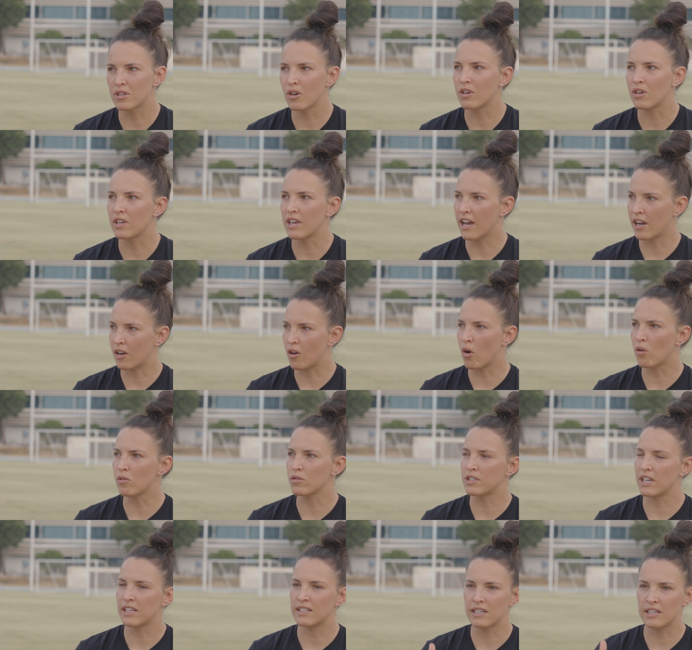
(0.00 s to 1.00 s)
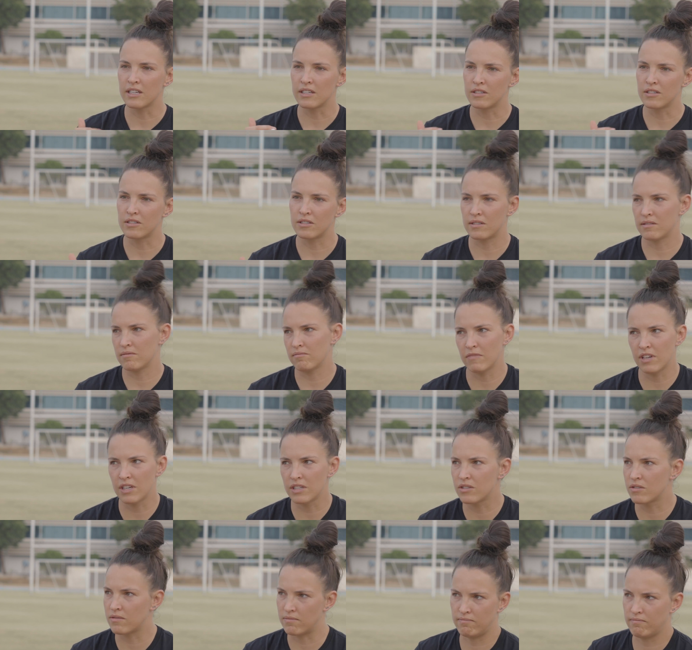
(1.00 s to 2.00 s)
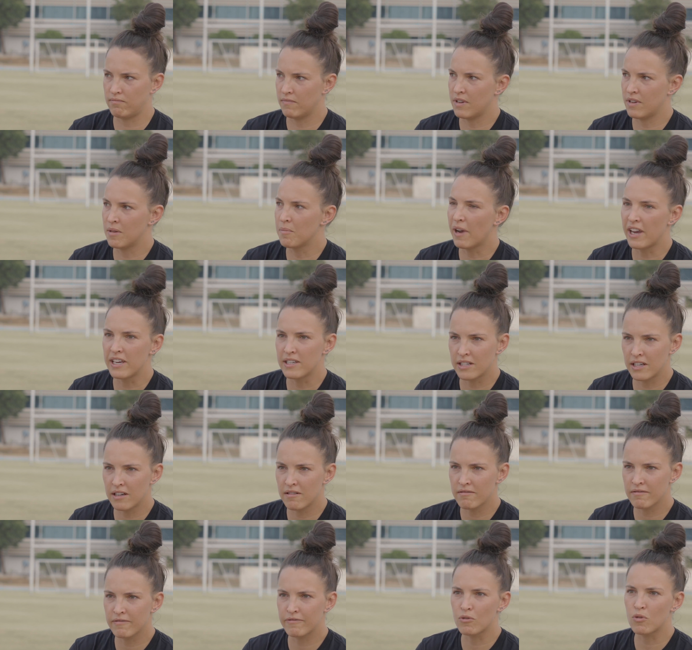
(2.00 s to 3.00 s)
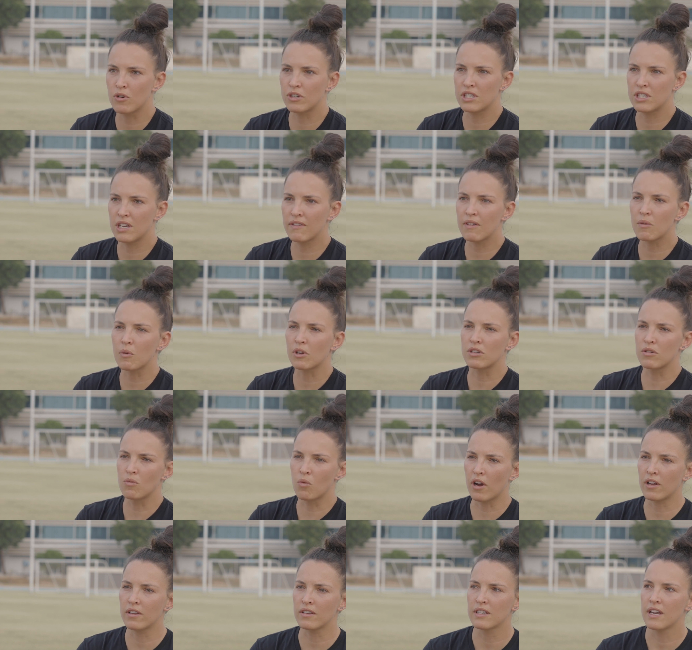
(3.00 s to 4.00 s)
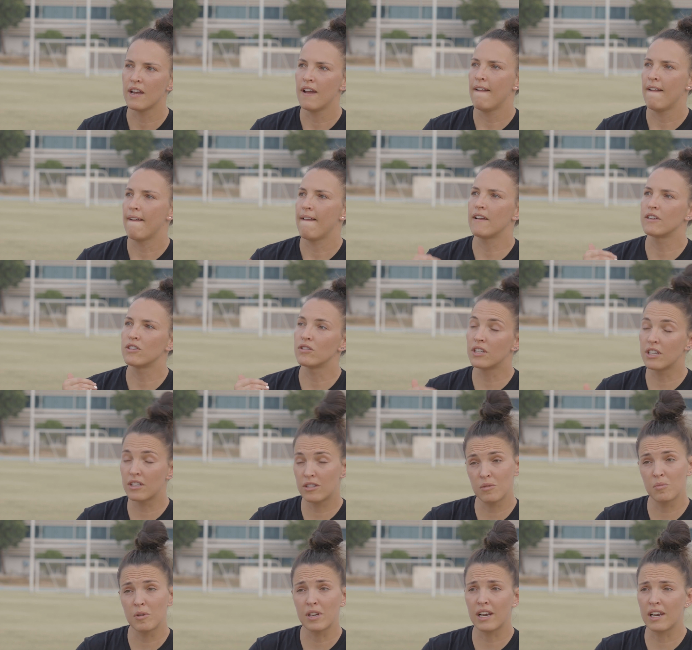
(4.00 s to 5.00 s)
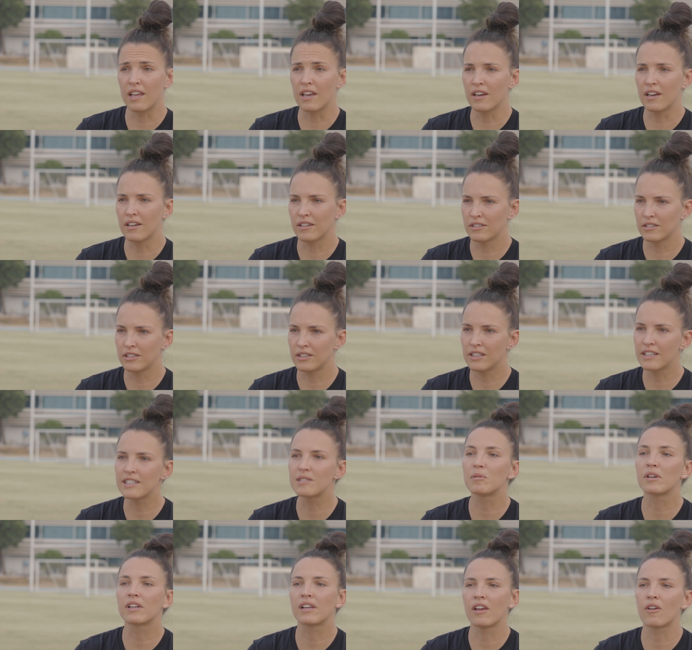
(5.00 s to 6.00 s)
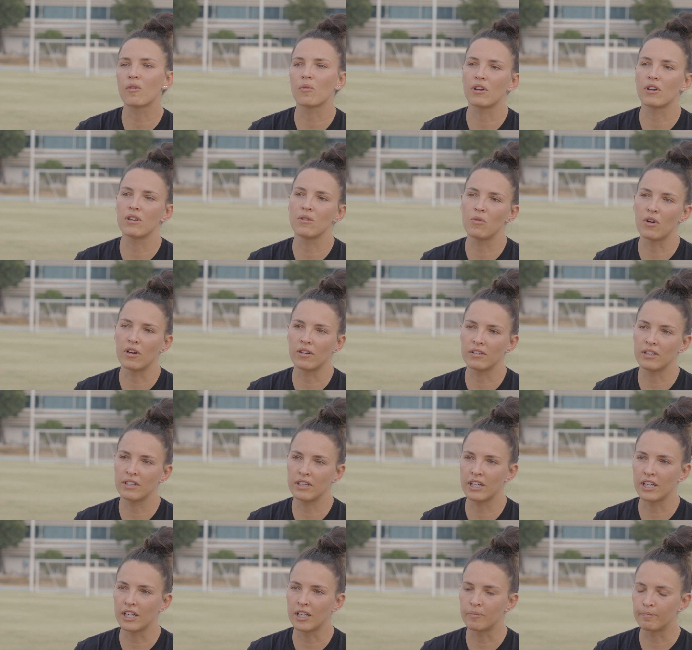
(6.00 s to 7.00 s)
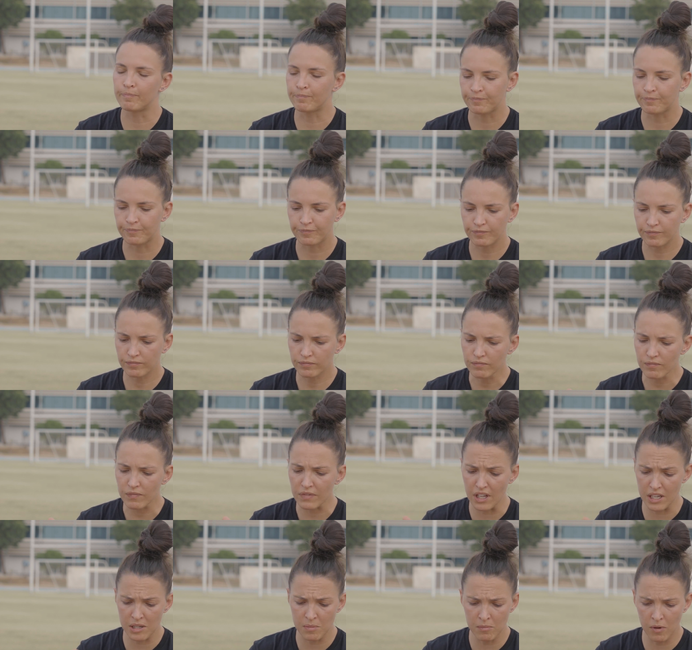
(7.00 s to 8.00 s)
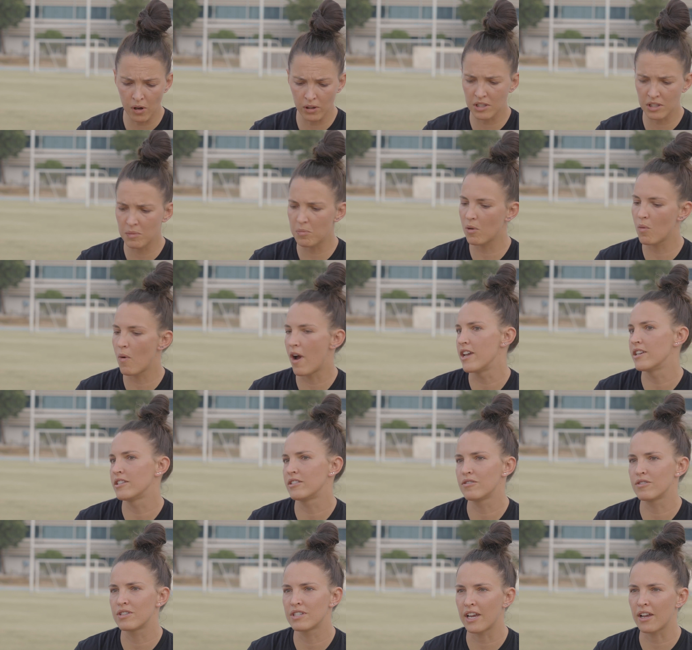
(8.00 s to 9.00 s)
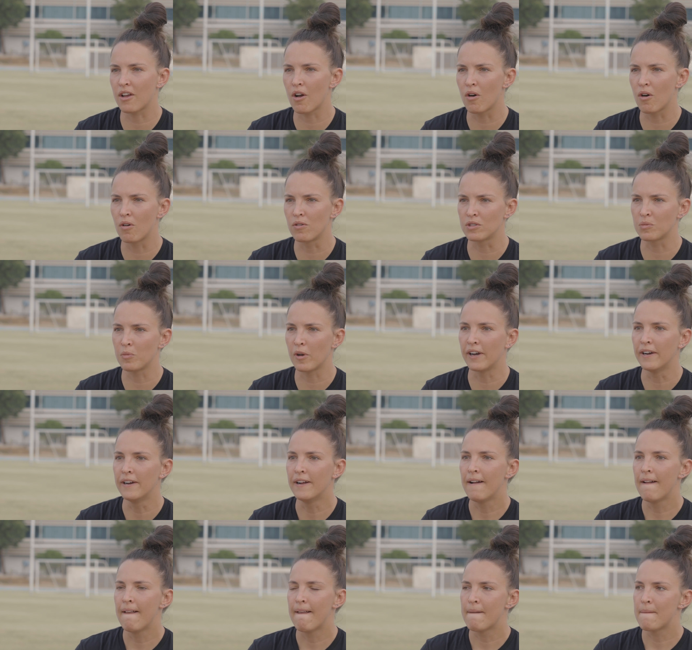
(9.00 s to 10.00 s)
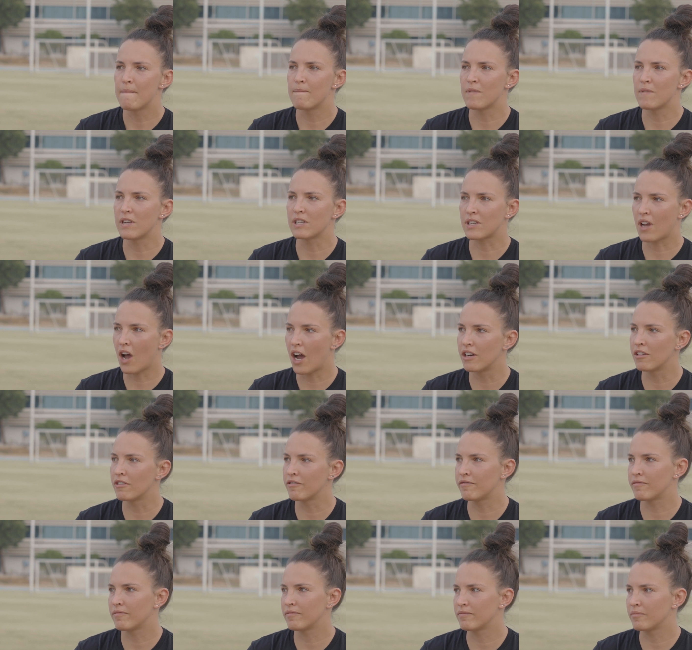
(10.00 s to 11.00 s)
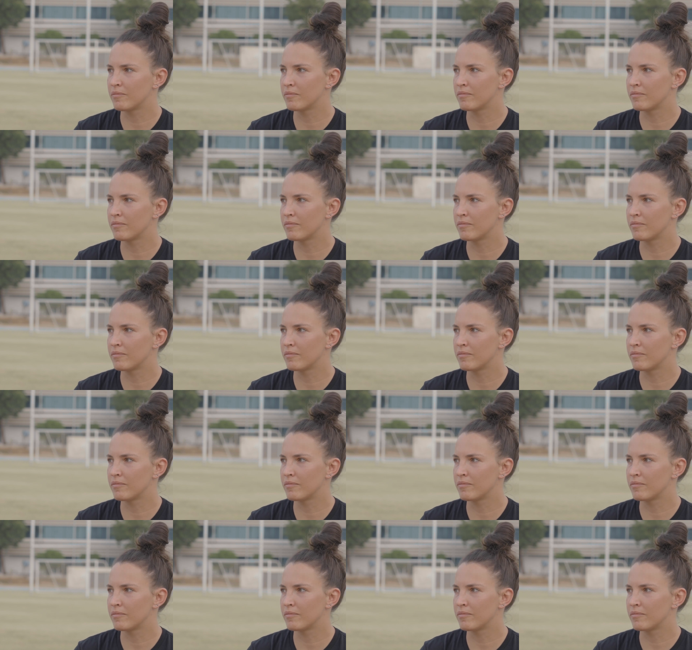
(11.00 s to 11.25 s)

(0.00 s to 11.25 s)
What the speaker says: So yeah, goal setting is amazing for achieving what you want, and you need to be clear. You need to be clear on what you want. There's multiple ways to set goals, but it's kind of